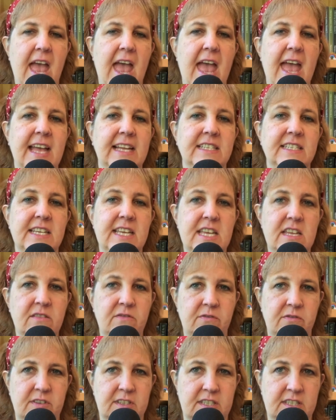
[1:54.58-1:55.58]
And
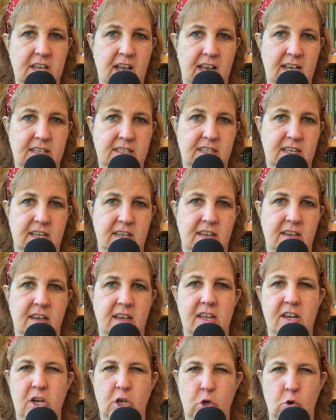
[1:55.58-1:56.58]
emphasizing
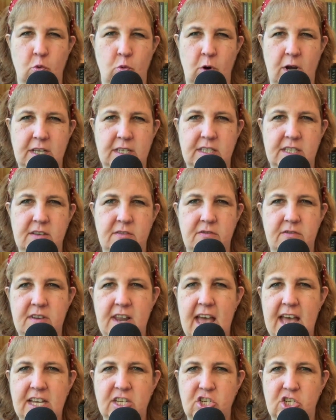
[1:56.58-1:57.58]
an aggressive
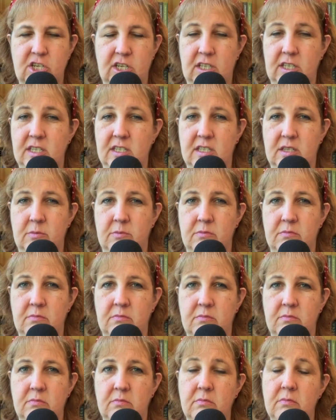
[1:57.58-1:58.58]
nationalism
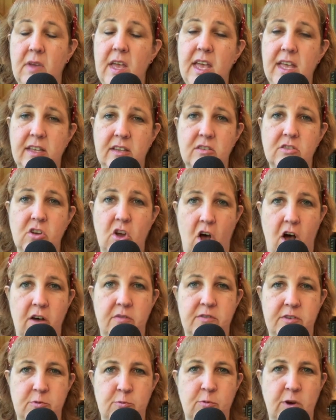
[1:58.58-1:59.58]
and
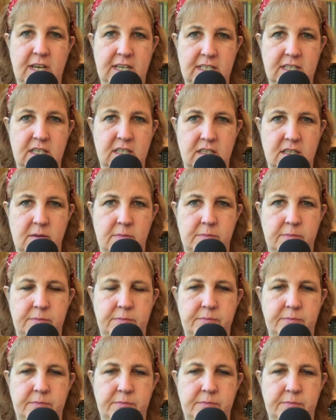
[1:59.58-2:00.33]
often racism.